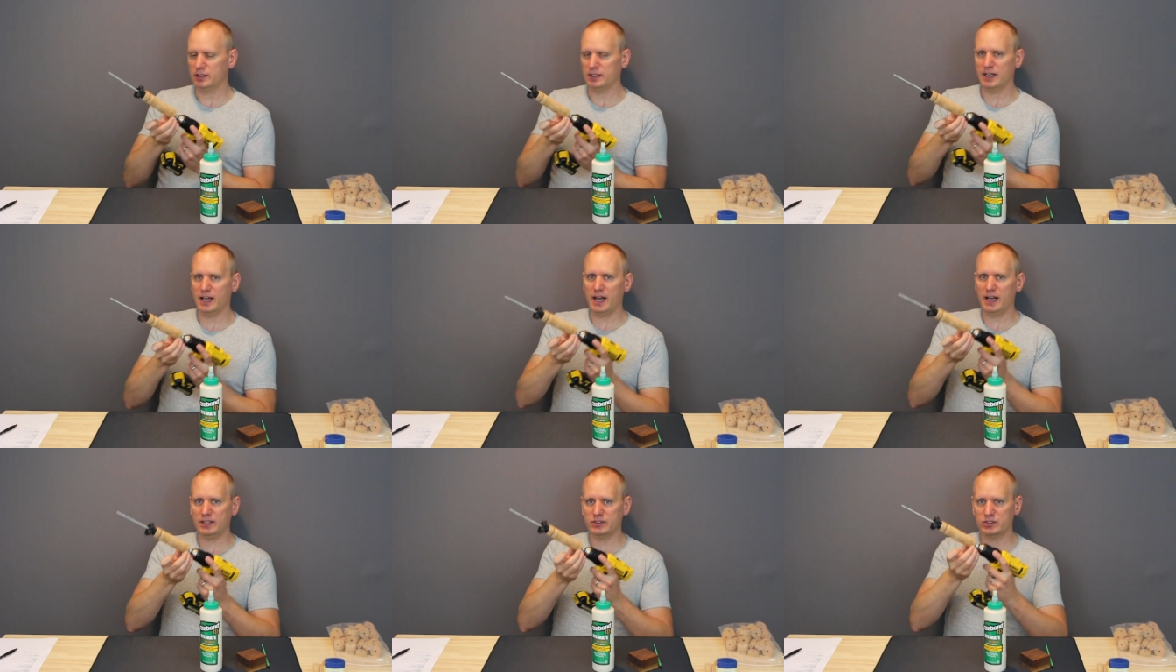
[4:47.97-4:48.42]

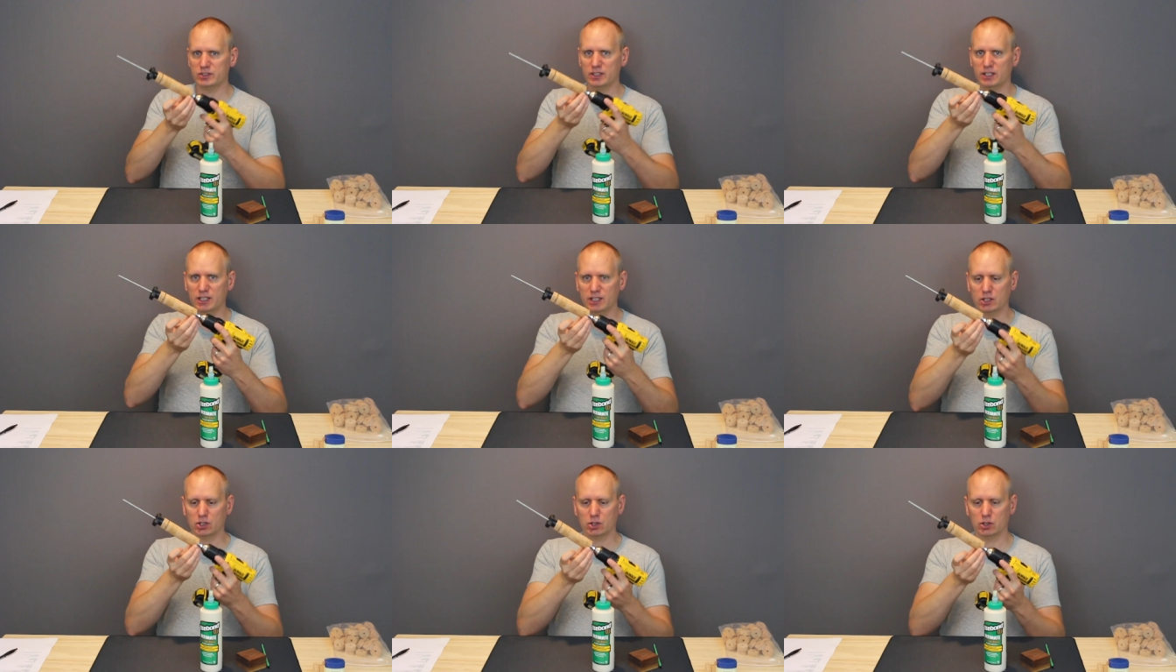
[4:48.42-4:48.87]
not to
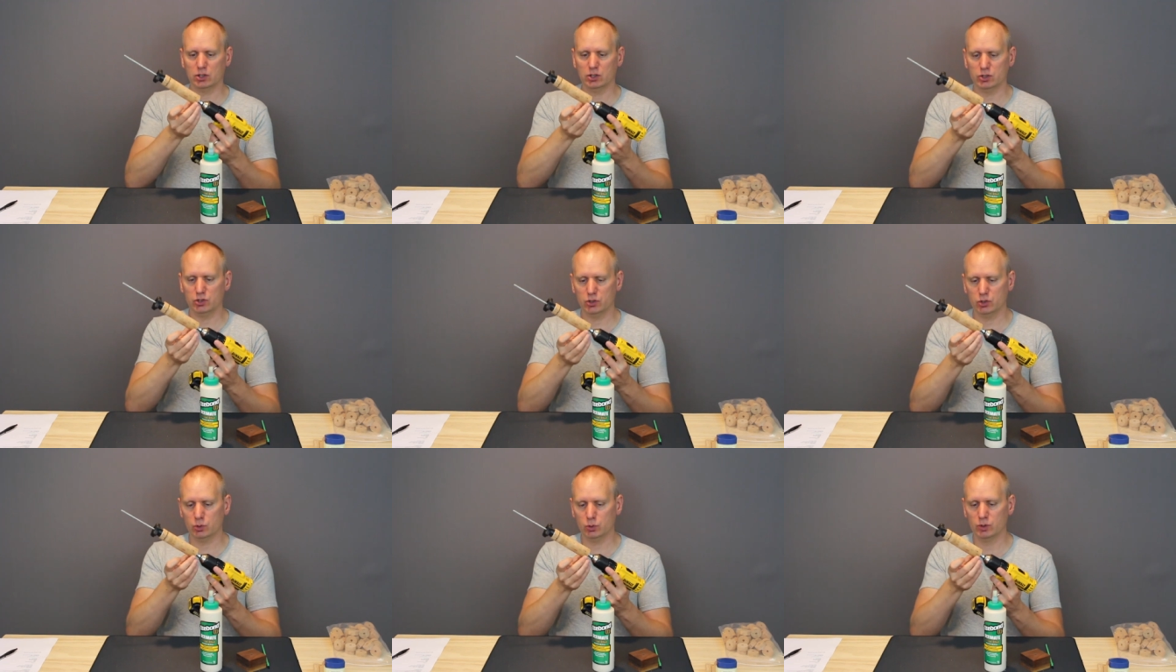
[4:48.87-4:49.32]
get
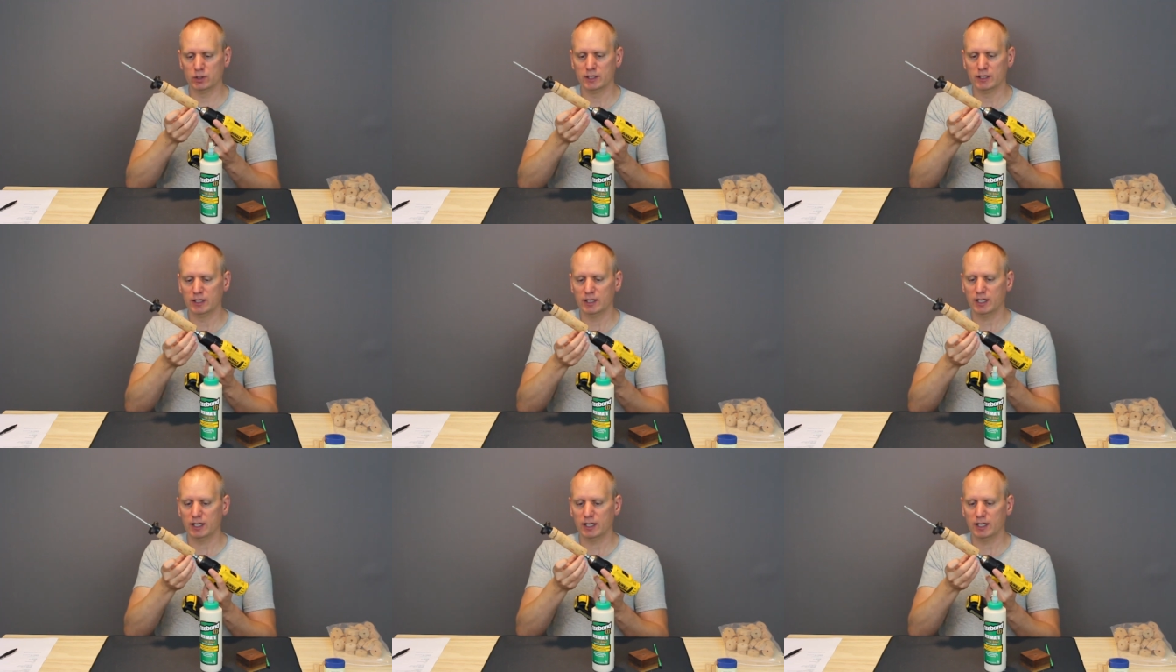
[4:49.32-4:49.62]
glue